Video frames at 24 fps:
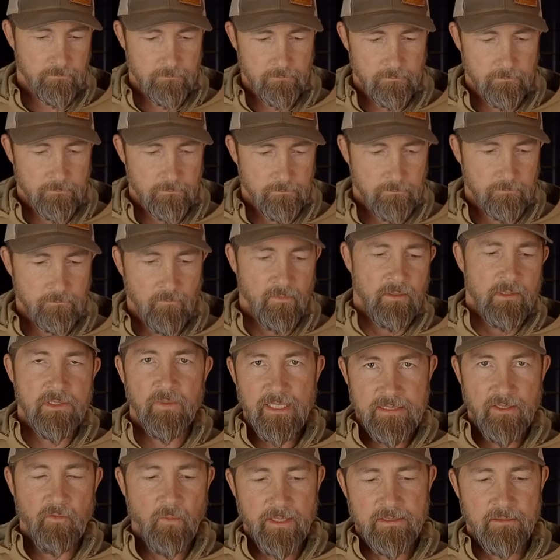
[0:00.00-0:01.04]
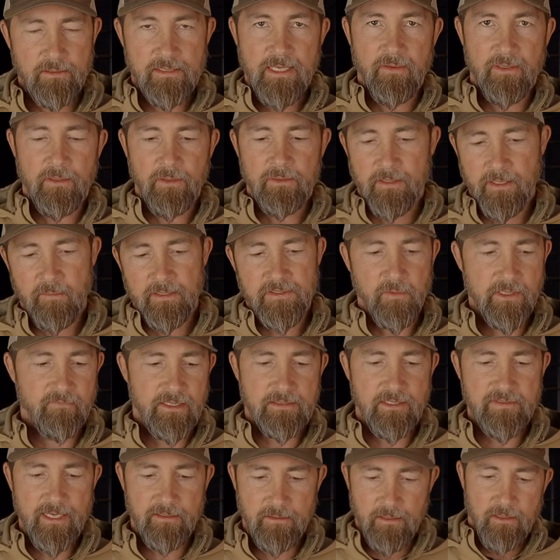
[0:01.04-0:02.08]
a jacket, set of
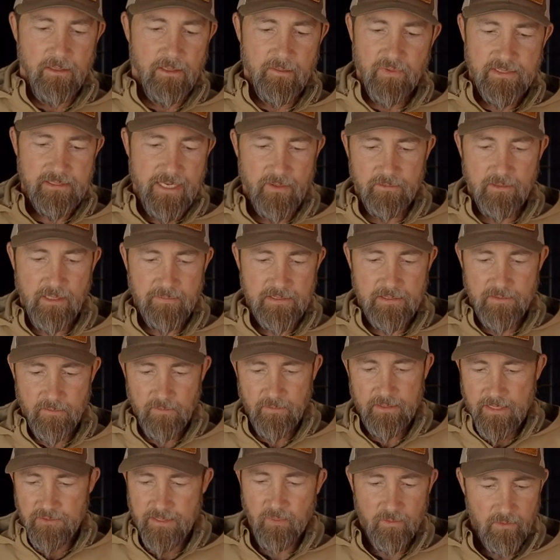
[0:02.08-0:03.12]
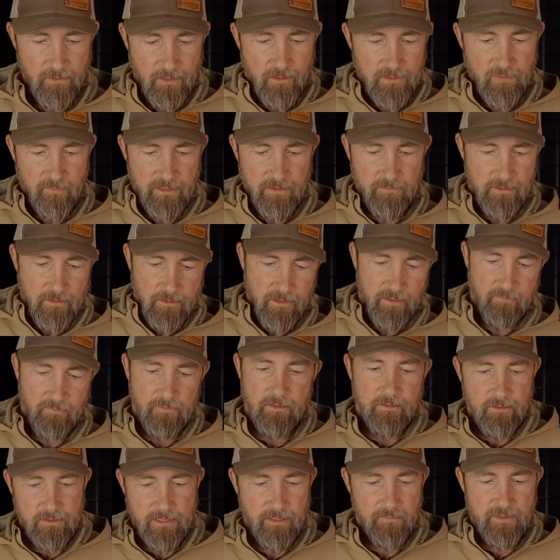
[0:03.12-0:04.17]
pants, and a set of denier
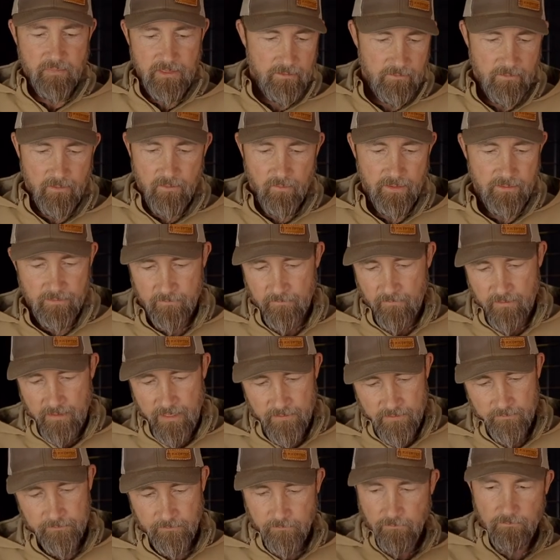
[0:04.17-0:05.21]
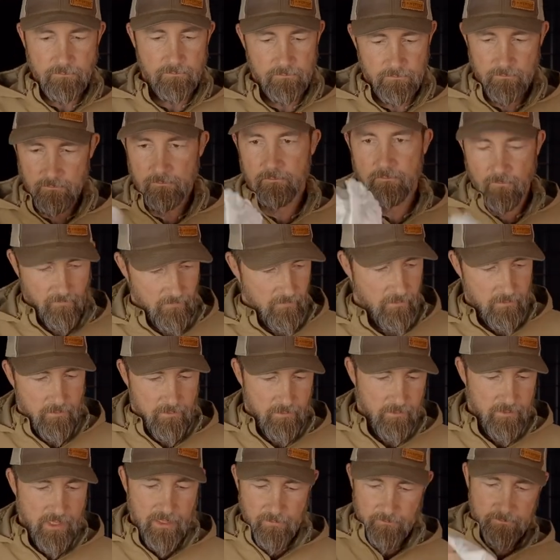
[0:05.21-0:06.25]
gaiters, all in one
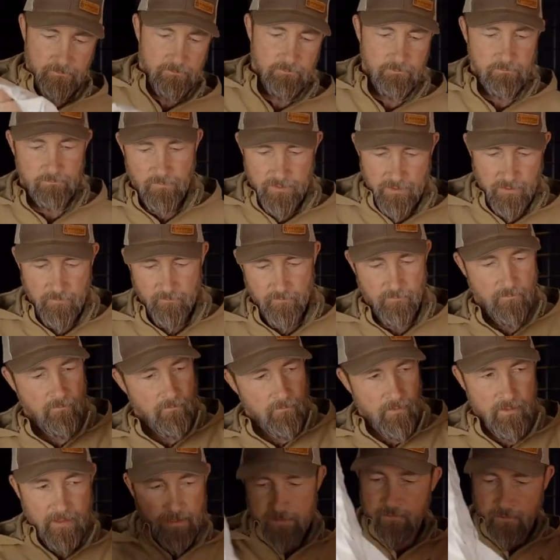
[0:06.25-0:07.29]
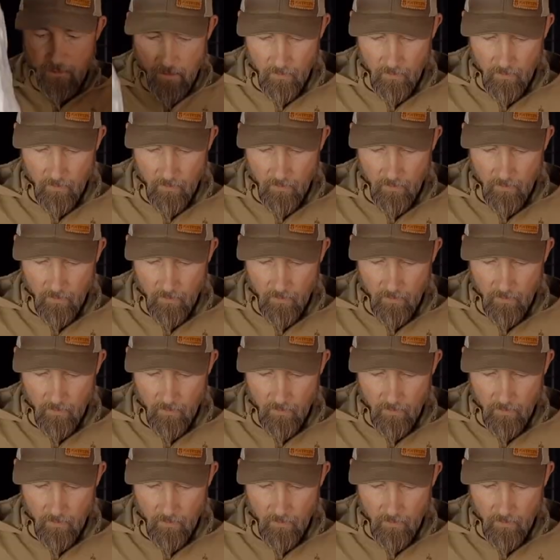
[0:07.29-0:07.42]
convenient package, weighing